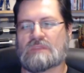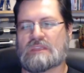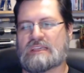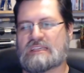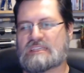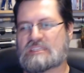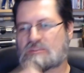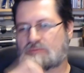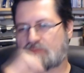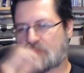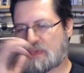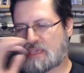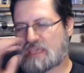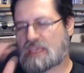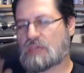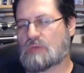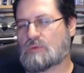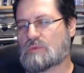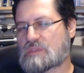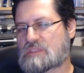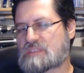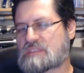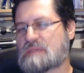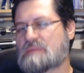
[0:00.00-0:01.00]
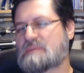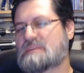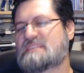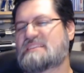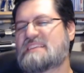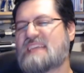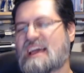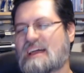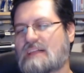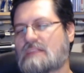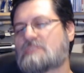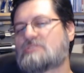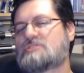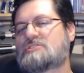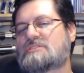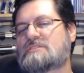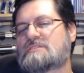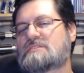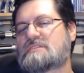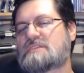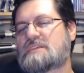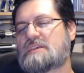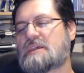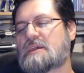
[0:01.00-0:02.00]
he's speaking with some
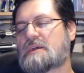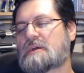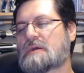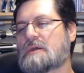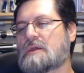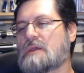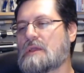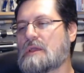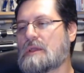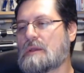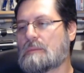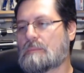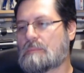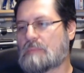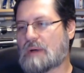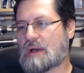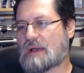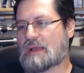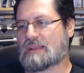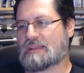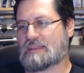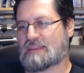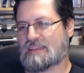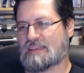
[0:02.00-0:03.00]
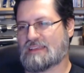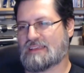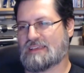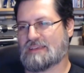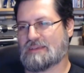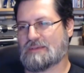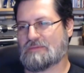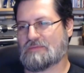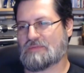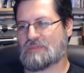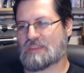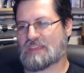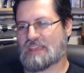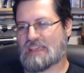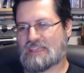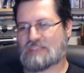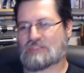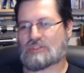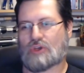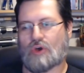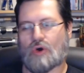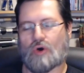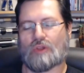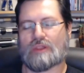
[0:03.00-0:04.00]
intelligence here, but
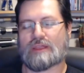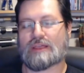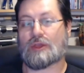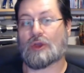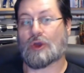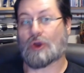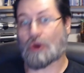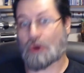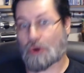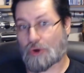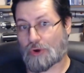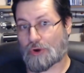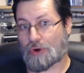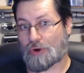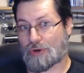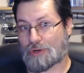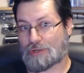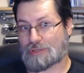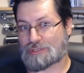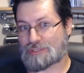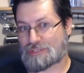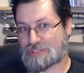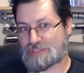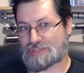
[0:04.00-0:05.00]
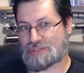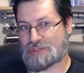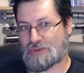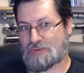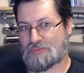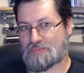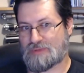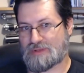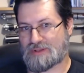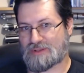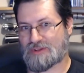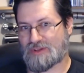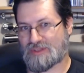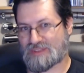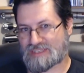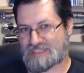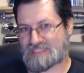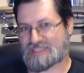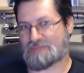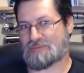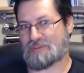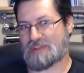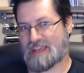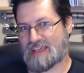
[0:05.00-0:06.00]
he's calling her stupid, calling
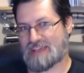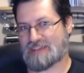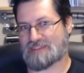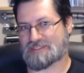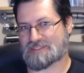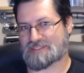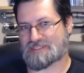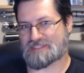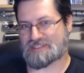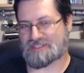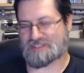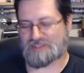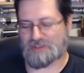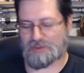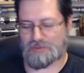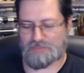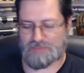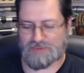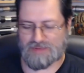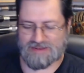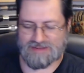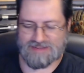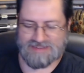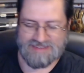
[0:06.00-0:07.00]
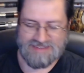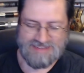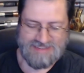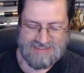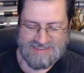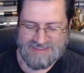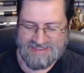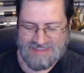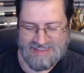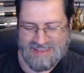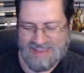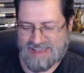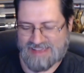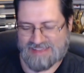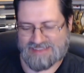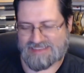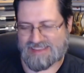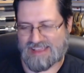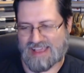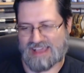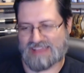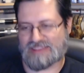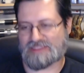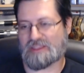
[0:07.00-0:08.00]
someone else stupid. I,
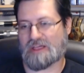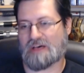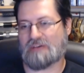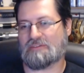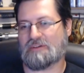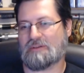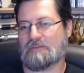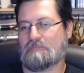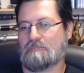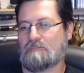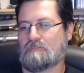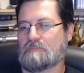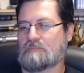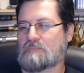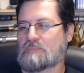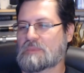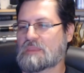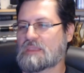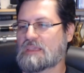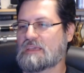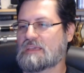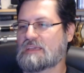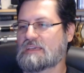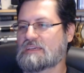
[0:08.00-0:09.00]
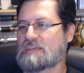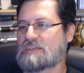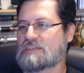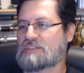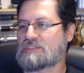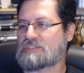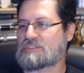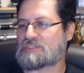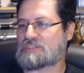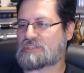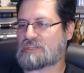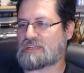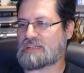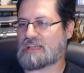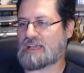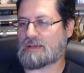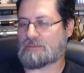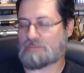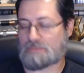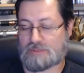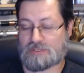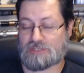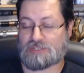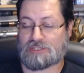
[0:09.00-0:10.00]
I love it. She,
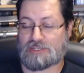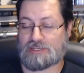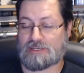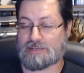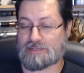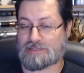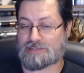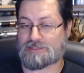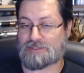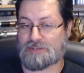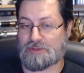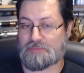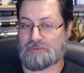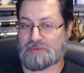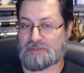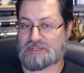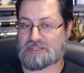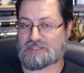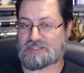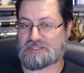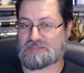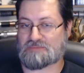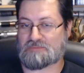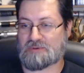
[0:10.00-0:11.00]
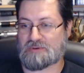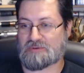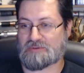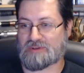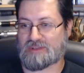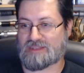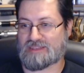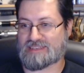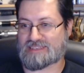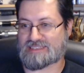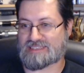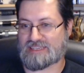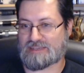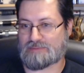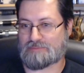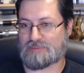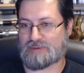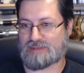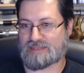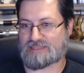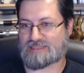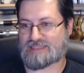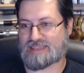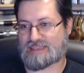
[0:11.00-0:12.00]
because uh, she is stupid, let's just be realistic,
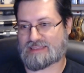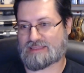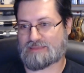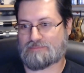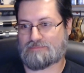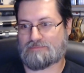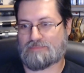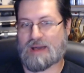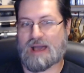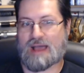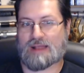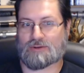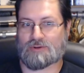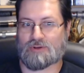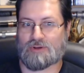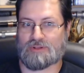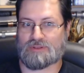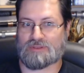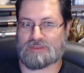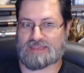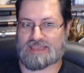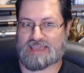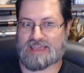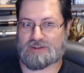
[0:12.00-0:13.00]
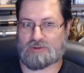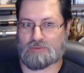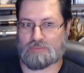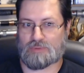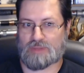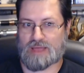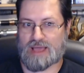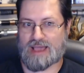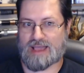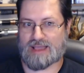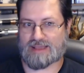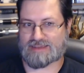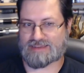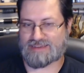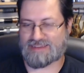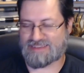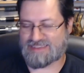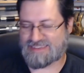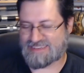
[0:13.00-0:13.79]
but it's like the pot calling the kettle black.